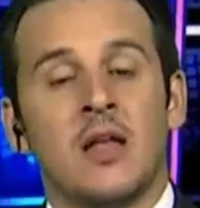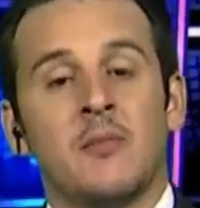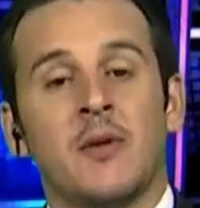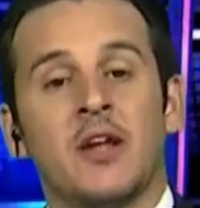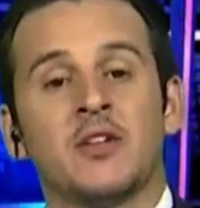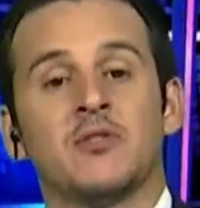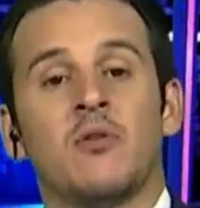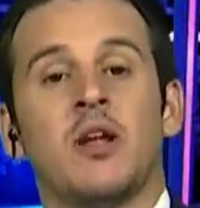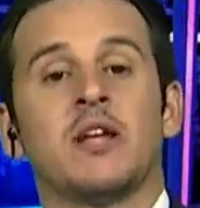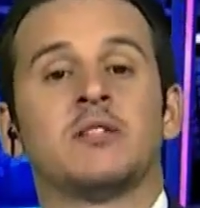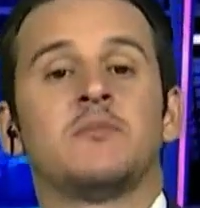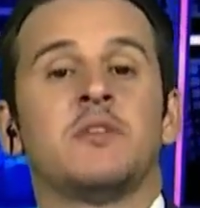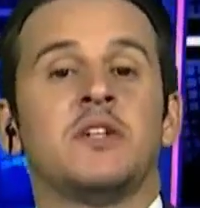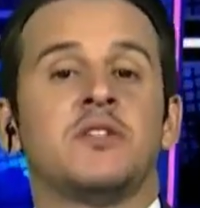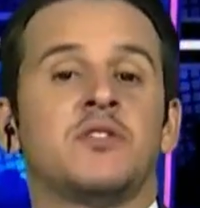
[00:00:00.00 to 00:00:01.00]

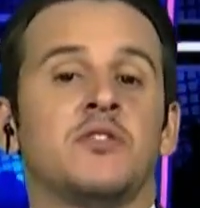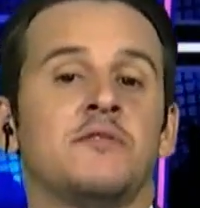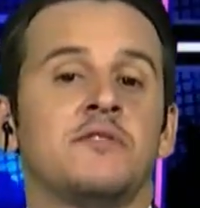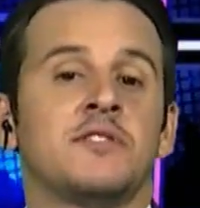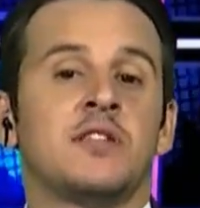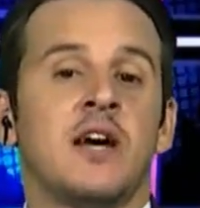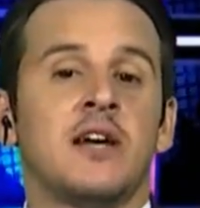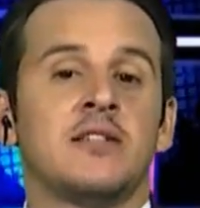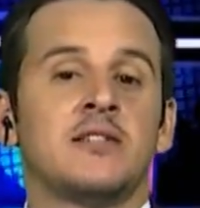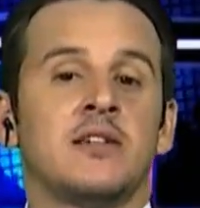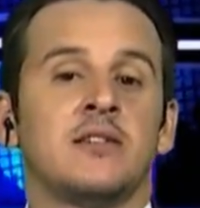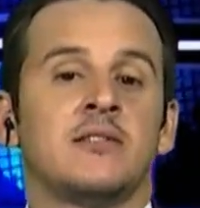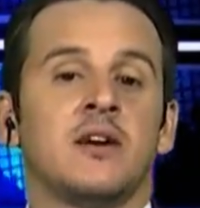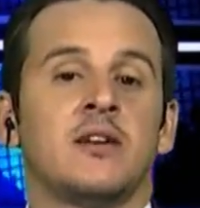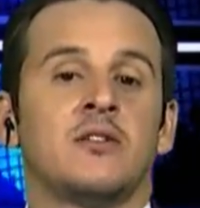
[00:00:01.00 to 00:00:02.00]
Venezuela's Minister of Science
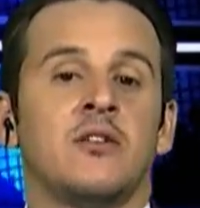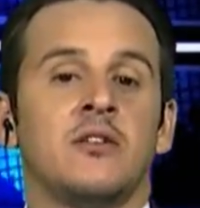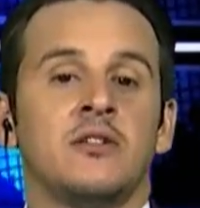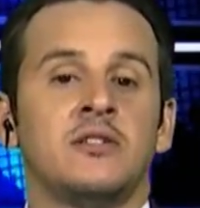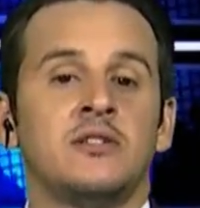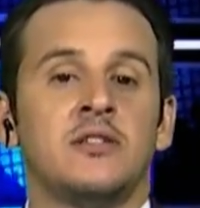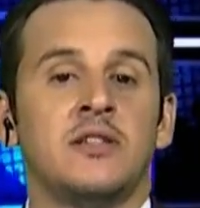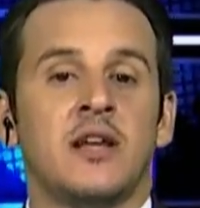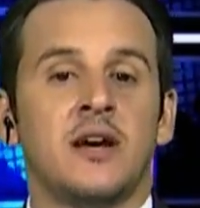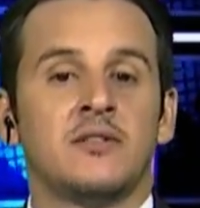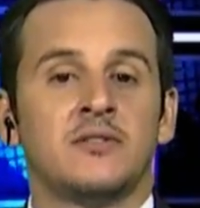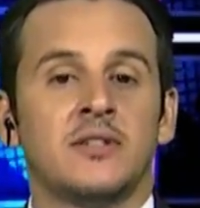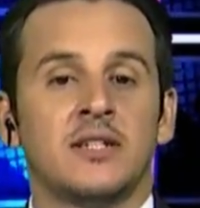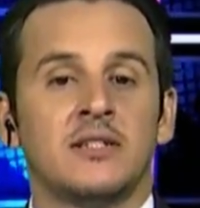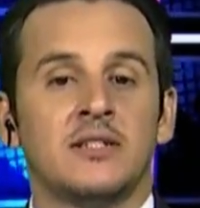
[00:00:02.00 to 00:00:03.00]
and Technology
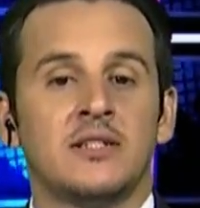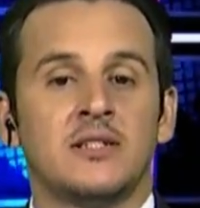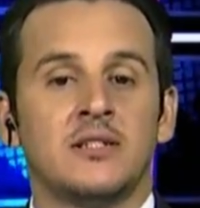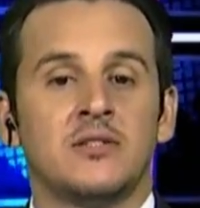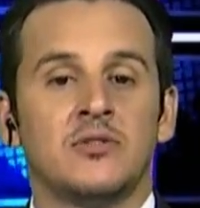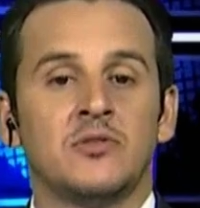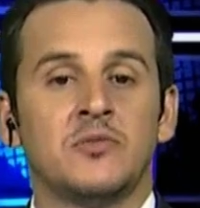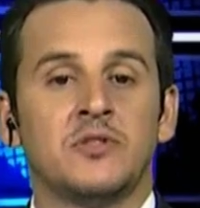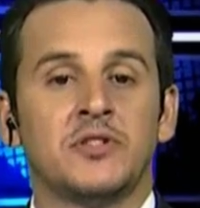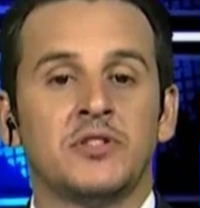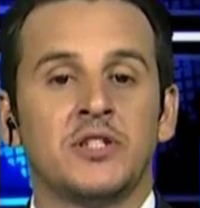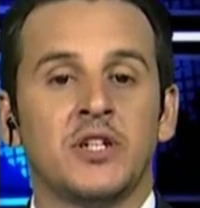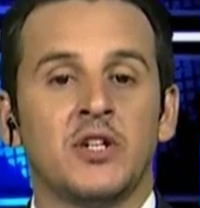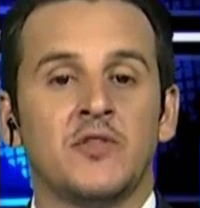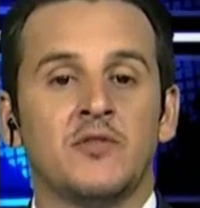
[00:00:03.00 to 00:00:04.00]
denounced that
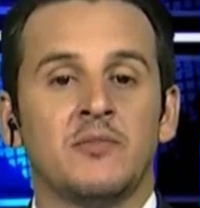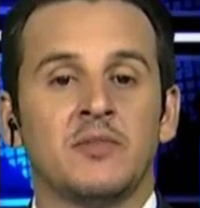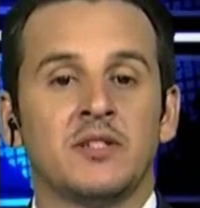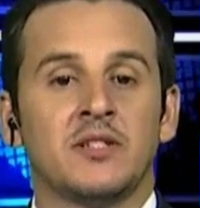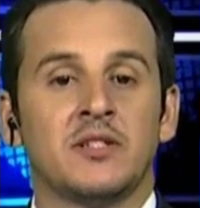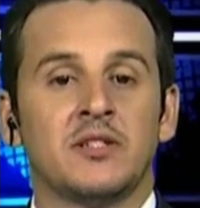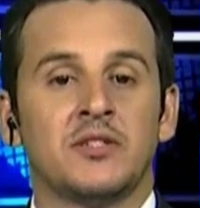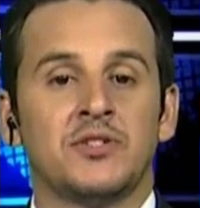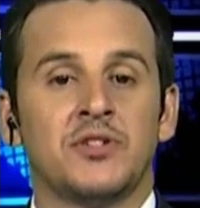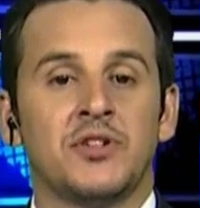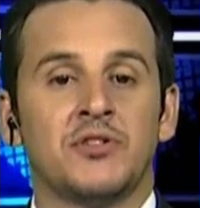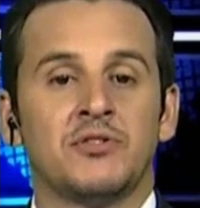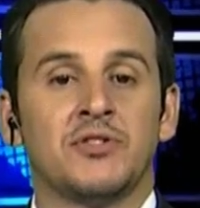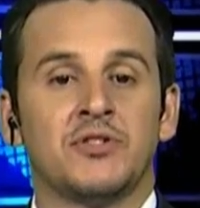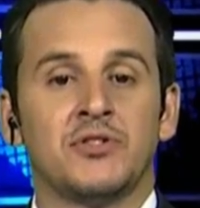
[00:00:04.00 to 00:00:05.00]
62% of the messages
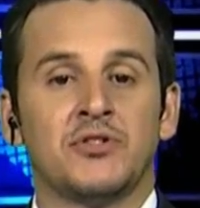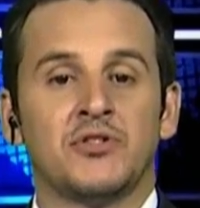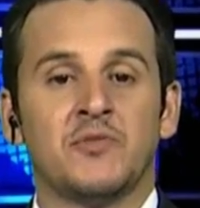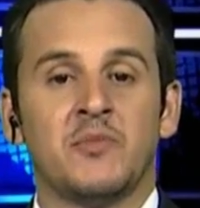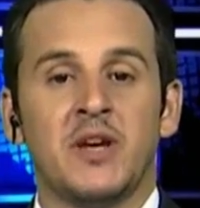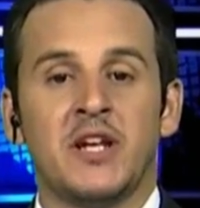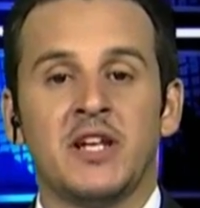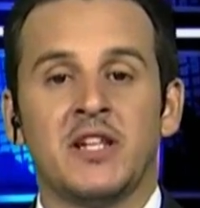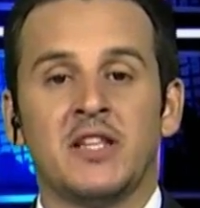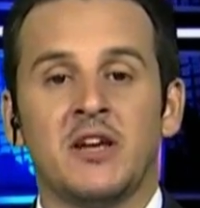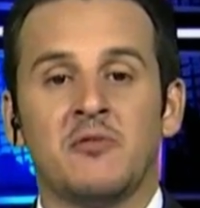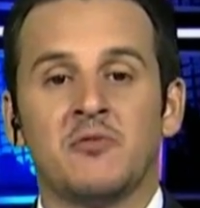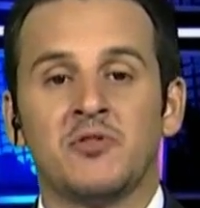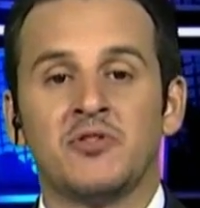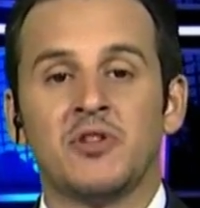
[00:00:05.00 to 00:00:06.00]
shared on social media
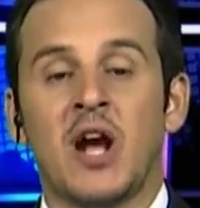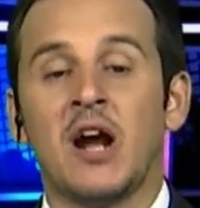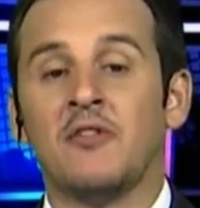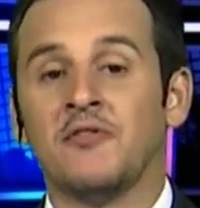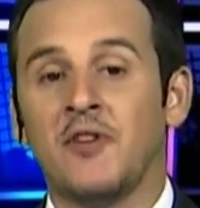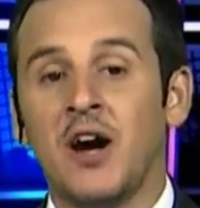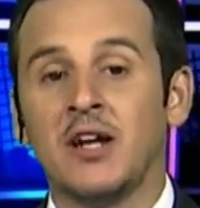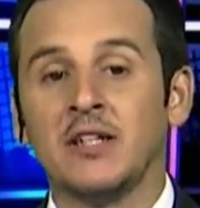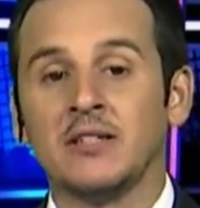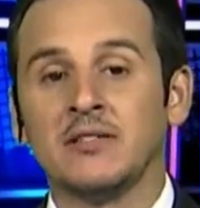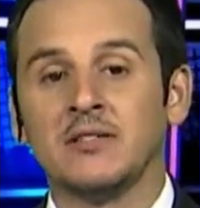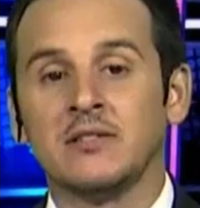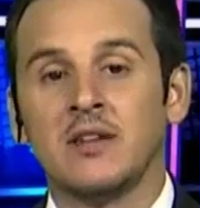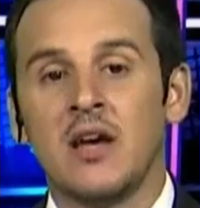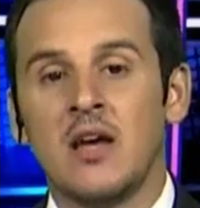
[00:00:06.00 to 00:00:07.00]
networks are
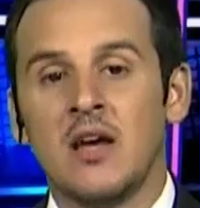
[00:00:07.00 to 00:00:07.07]
violent.